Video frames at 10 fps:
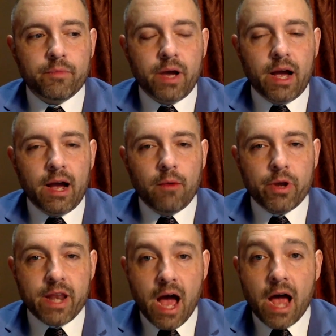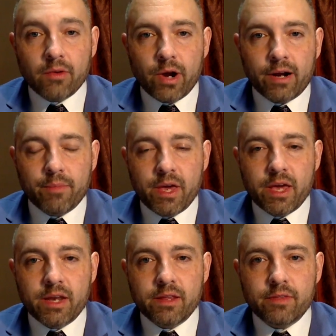I would not
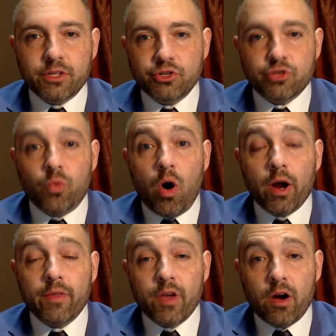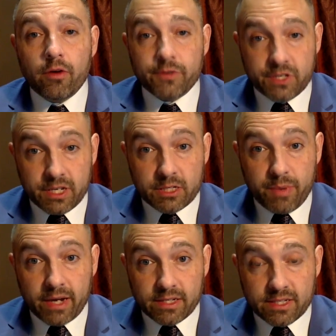recommend that you just walk in the office and
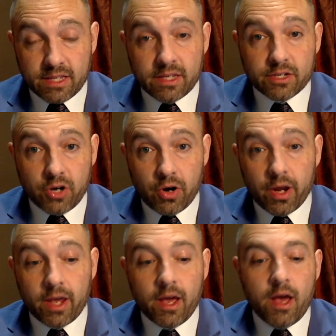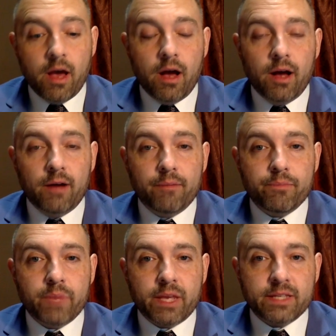expect to see the attorney
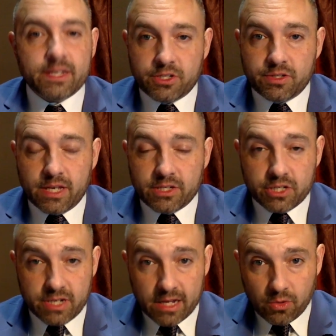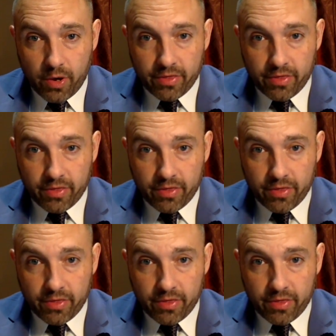because that's just not the way